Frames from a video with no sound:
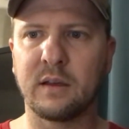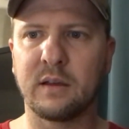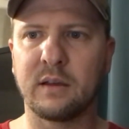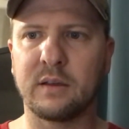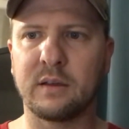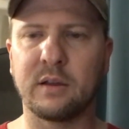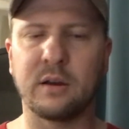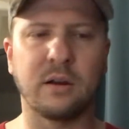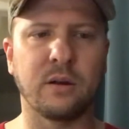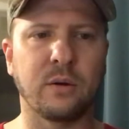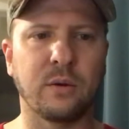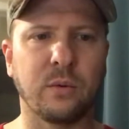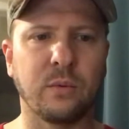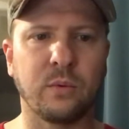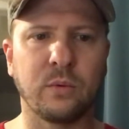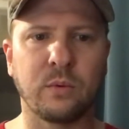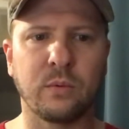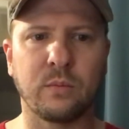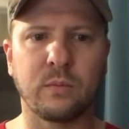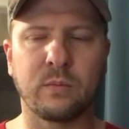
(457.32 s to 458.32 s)
why
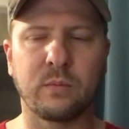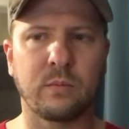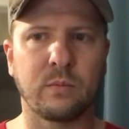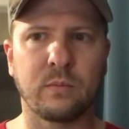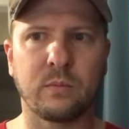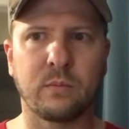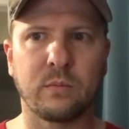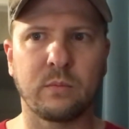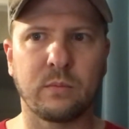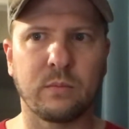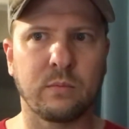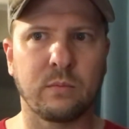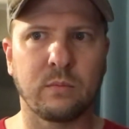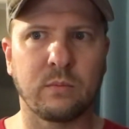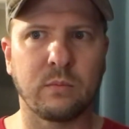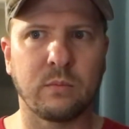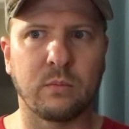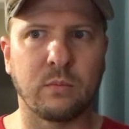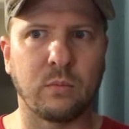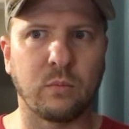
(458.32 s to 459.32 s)

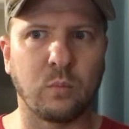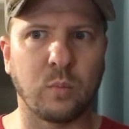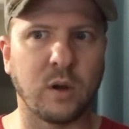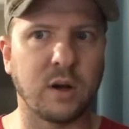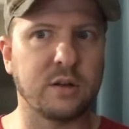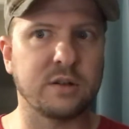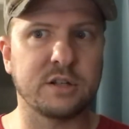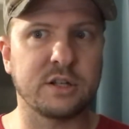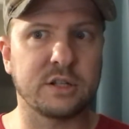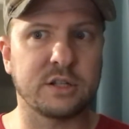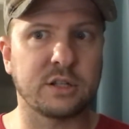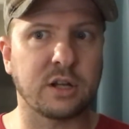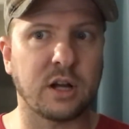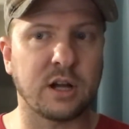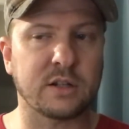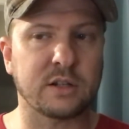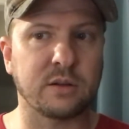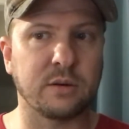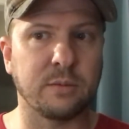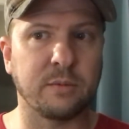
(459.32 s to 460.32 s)
don't you just
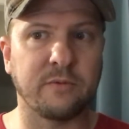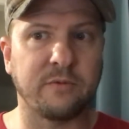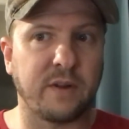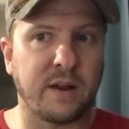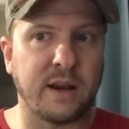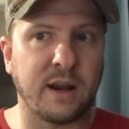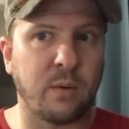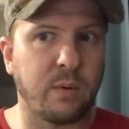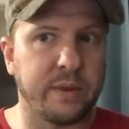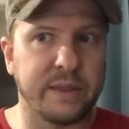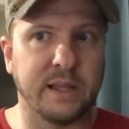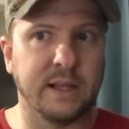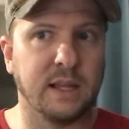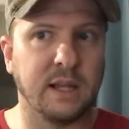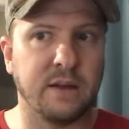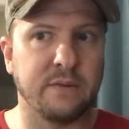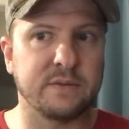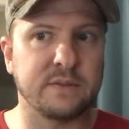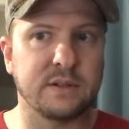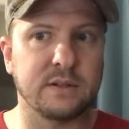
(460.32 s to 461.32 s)
talk to them and find out why they
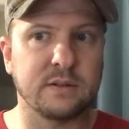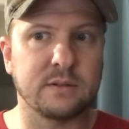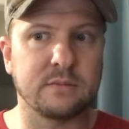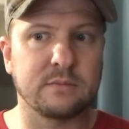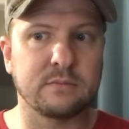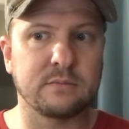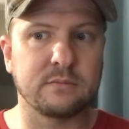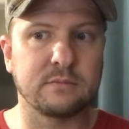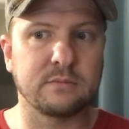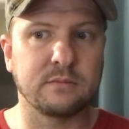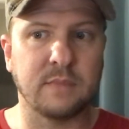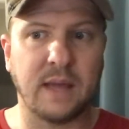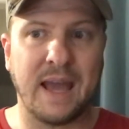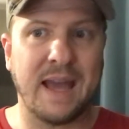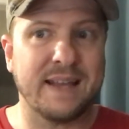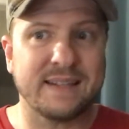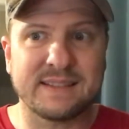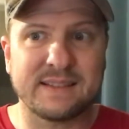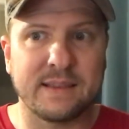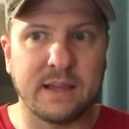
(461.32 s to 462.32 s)
left?
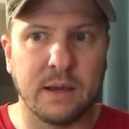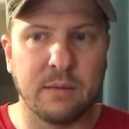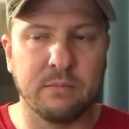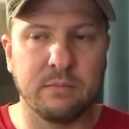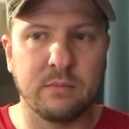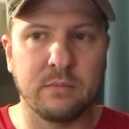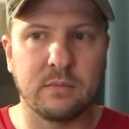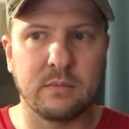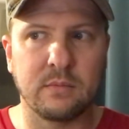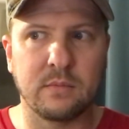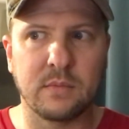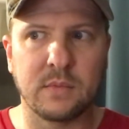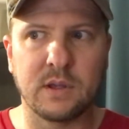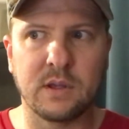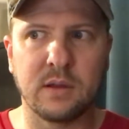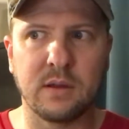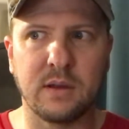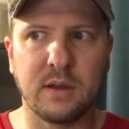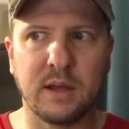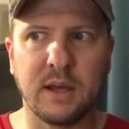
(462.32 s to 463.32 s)
Ask them.
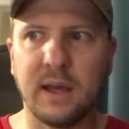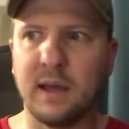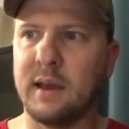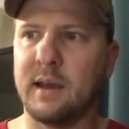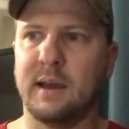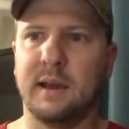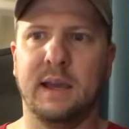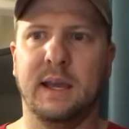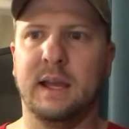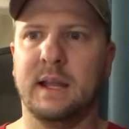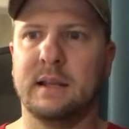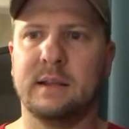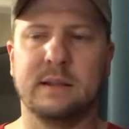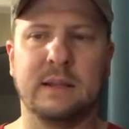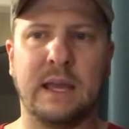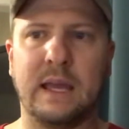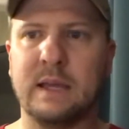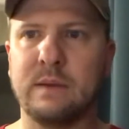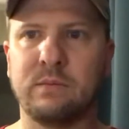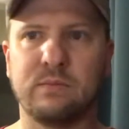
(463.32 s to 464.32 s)
And
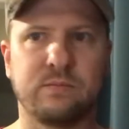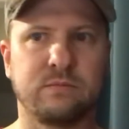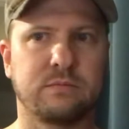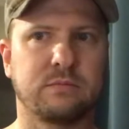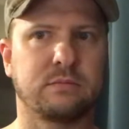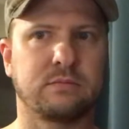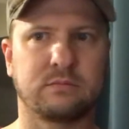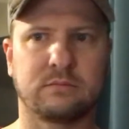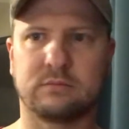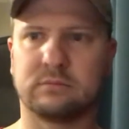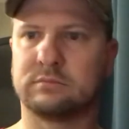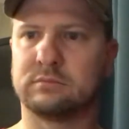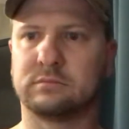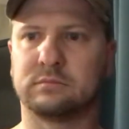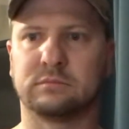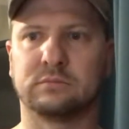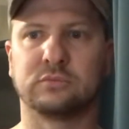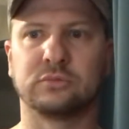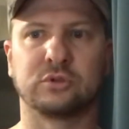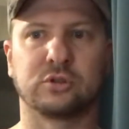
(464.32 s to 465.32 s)
they
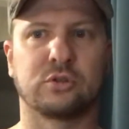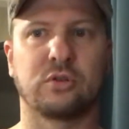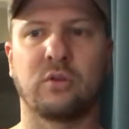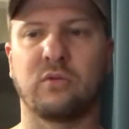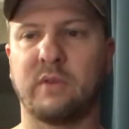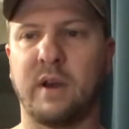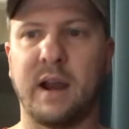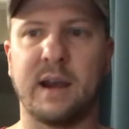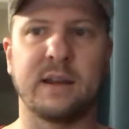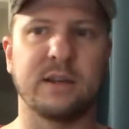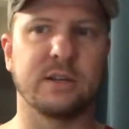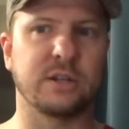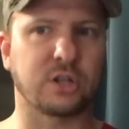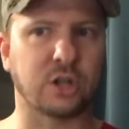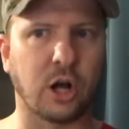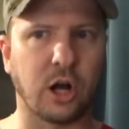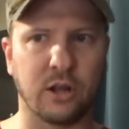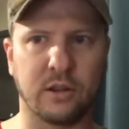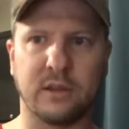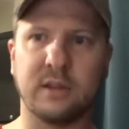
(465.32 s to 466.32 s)
go right into
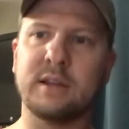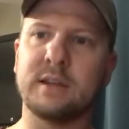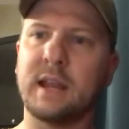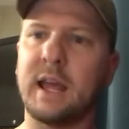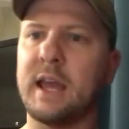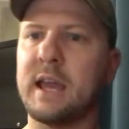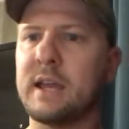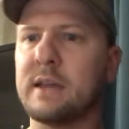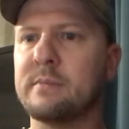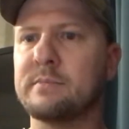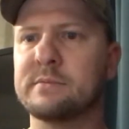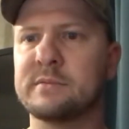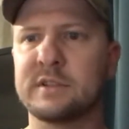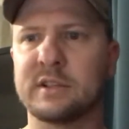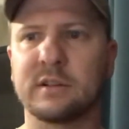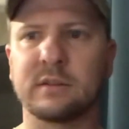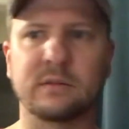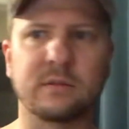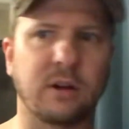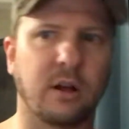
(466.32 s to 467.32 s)
calling you names
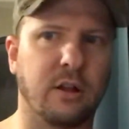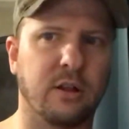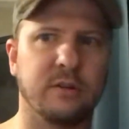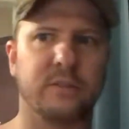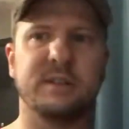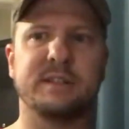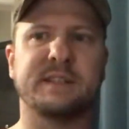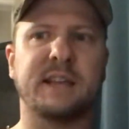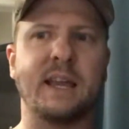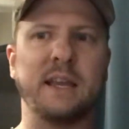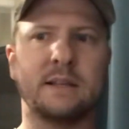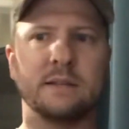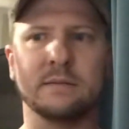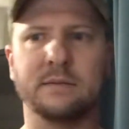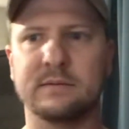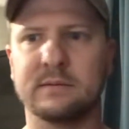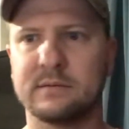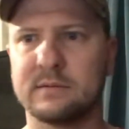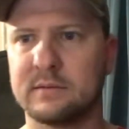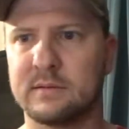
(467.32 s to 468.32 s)
and calling you
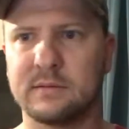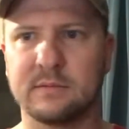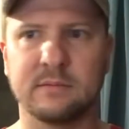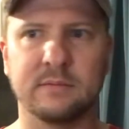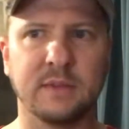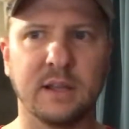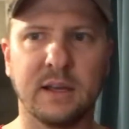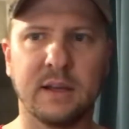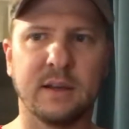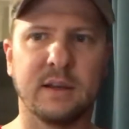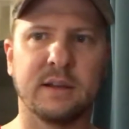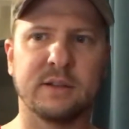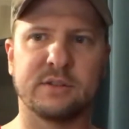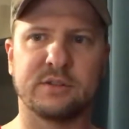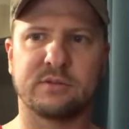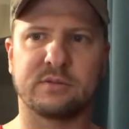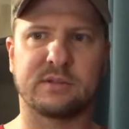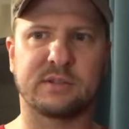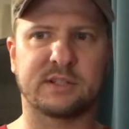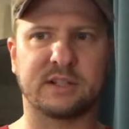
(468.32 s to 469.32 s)
Satan and
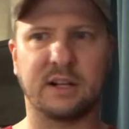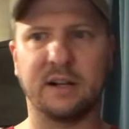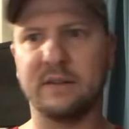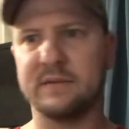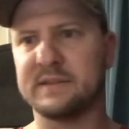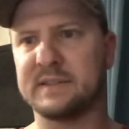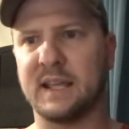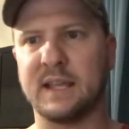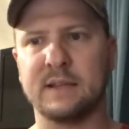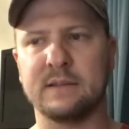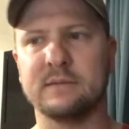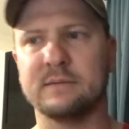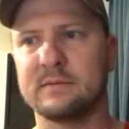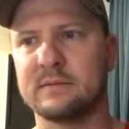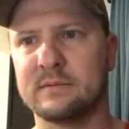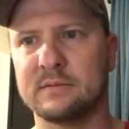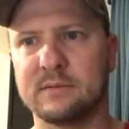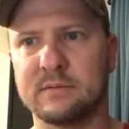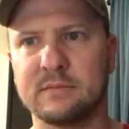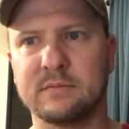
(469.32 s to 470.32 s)
son of
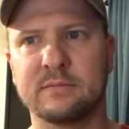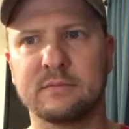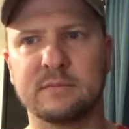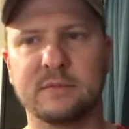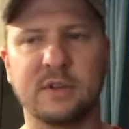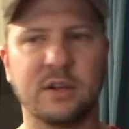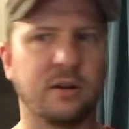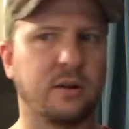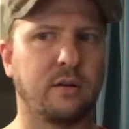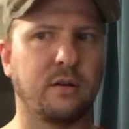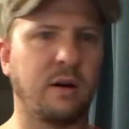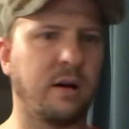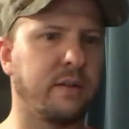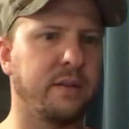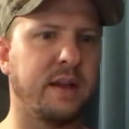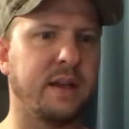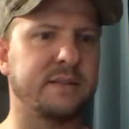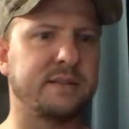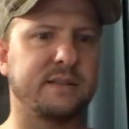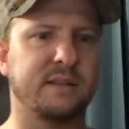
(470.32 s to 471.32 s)
Satan, all
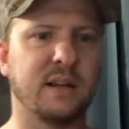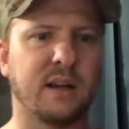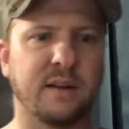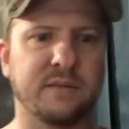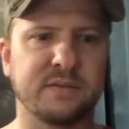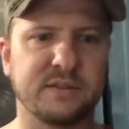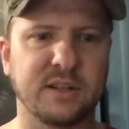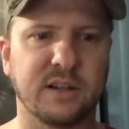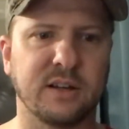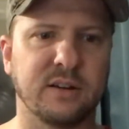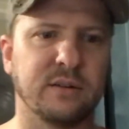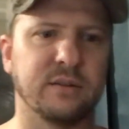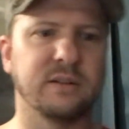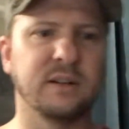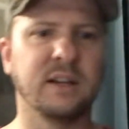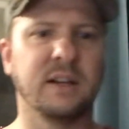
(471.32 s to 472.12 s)
that stuff. So